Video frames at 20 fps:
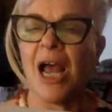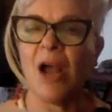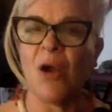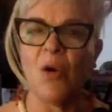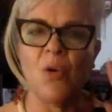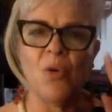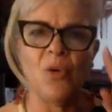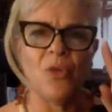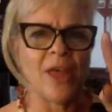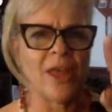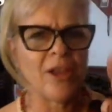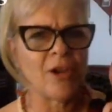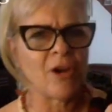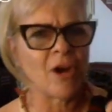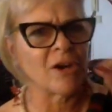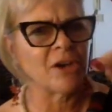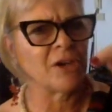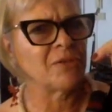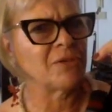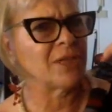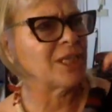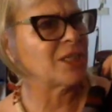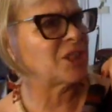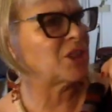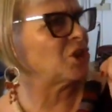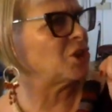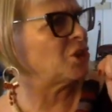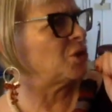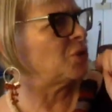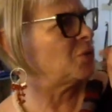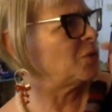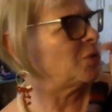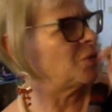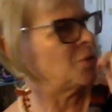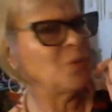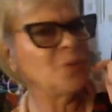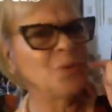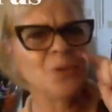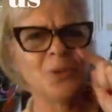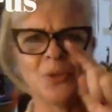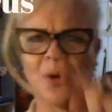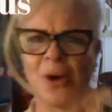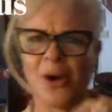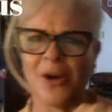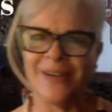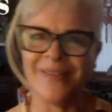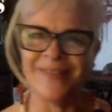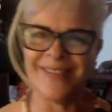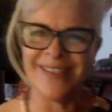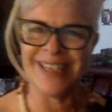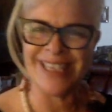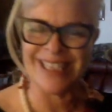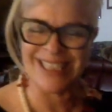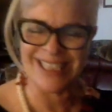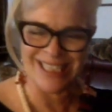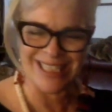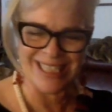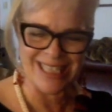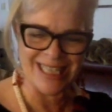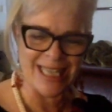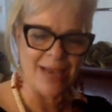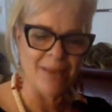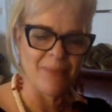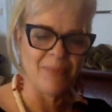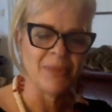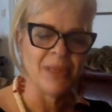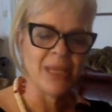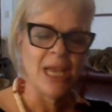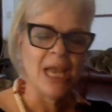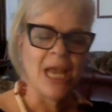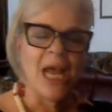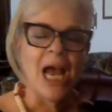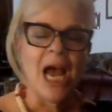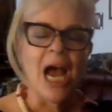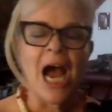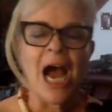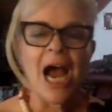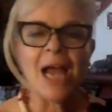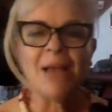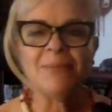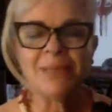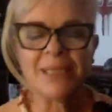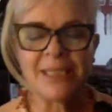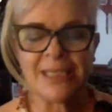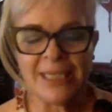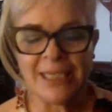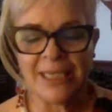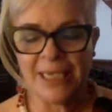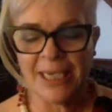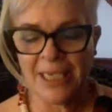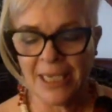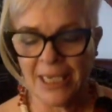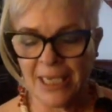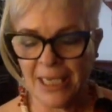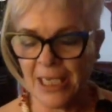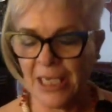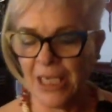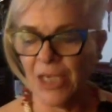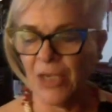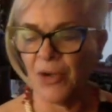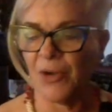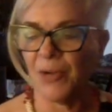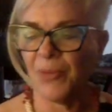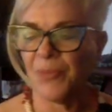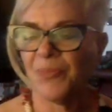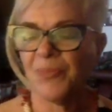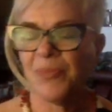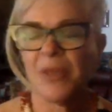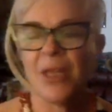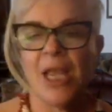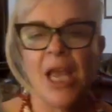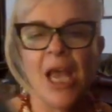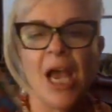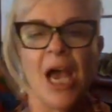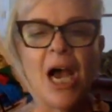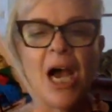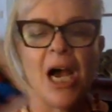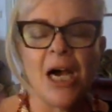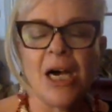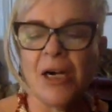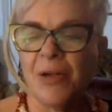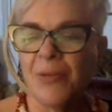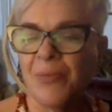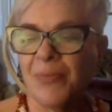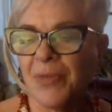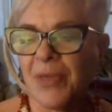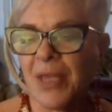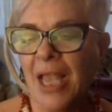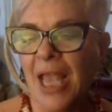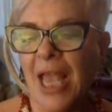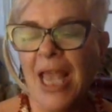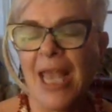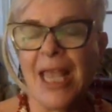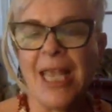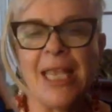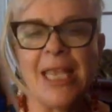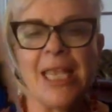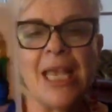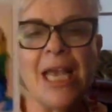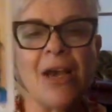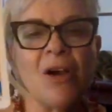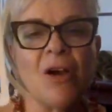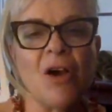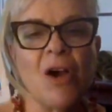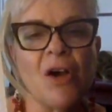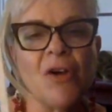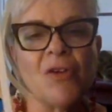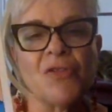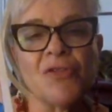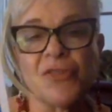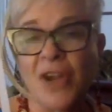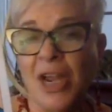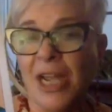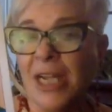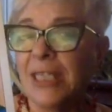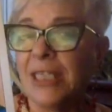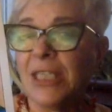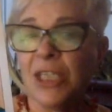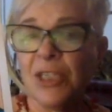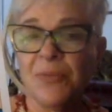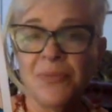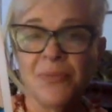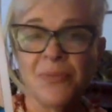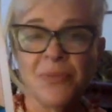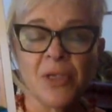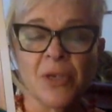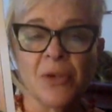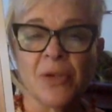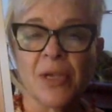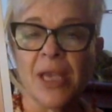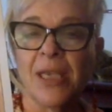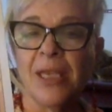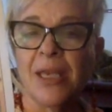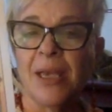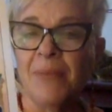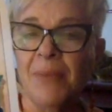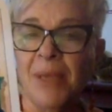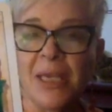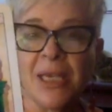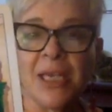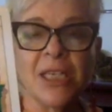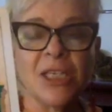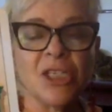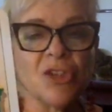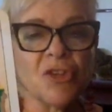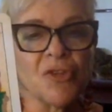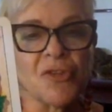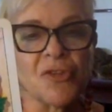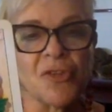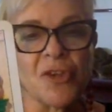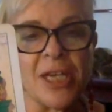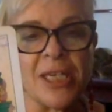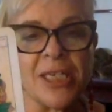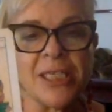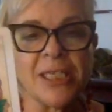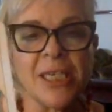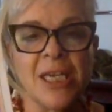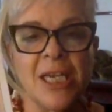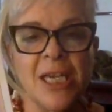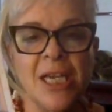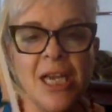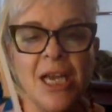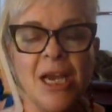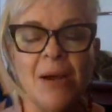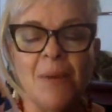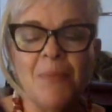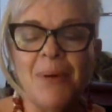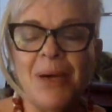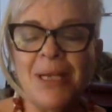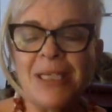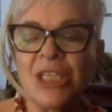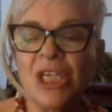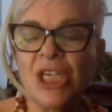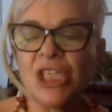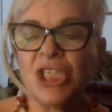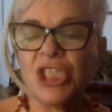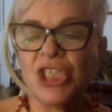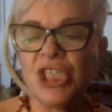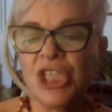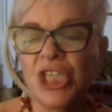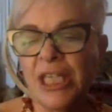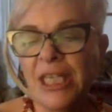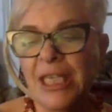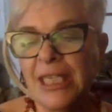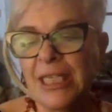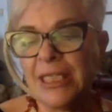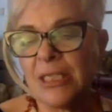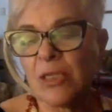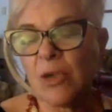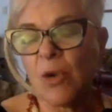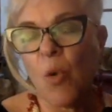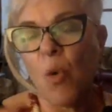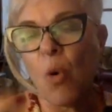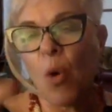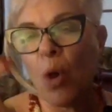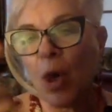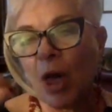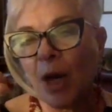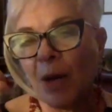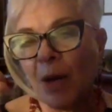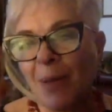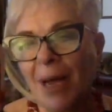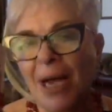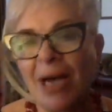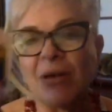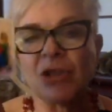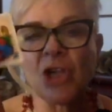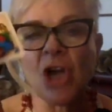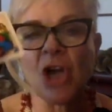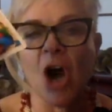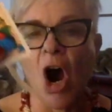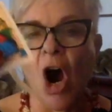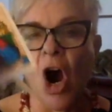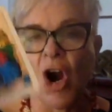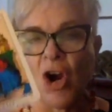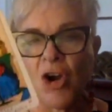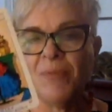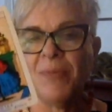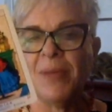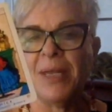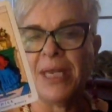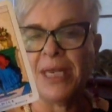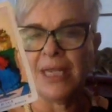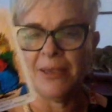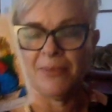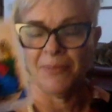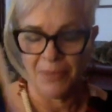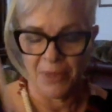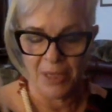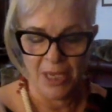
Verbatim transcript: who they are in relation to you and who you are in relation to them. I'm seeing here um, a friend, okay, Amica is a friend, but she is all about harmony.